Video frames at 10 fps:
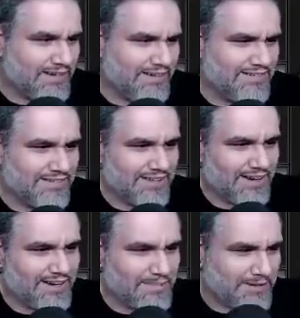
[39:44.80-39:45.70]
No, they're
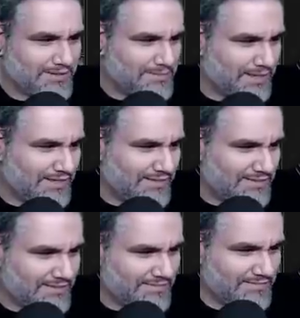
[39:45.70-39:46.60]
not gonna bounce my
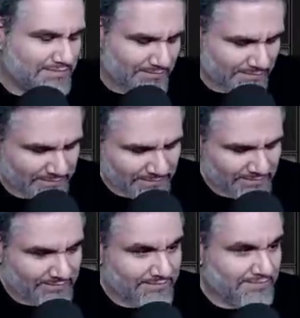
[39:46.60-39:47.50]
goose. The goose
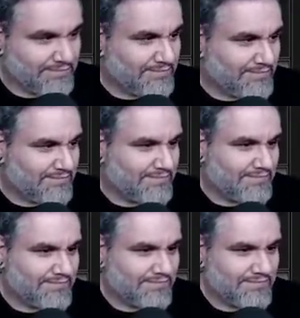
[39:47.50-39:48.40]
literally does nothing right now.
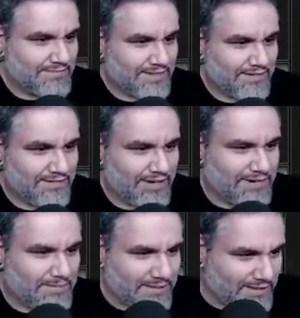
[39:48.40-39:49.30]

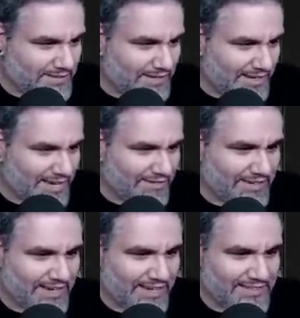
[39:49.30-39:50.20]
Right, but I can't
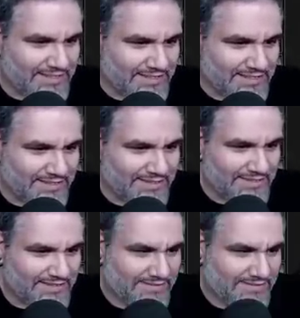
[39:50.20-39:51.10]
recast it,
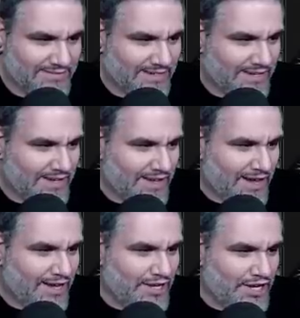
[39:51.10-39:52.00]
so.
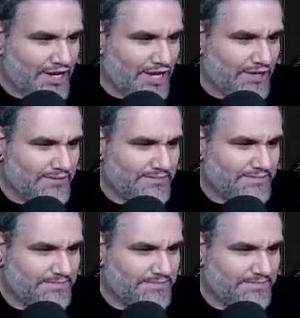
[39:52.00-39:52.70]
You know.